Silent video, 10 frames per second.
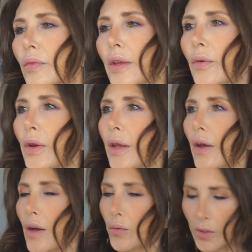there we go.
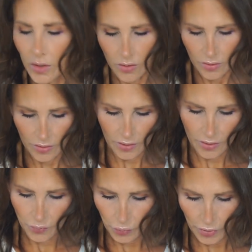I wanna use
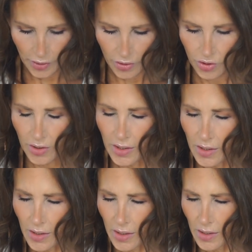this brush.
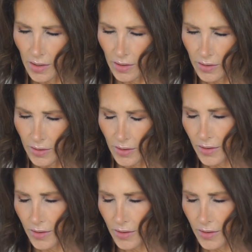It is the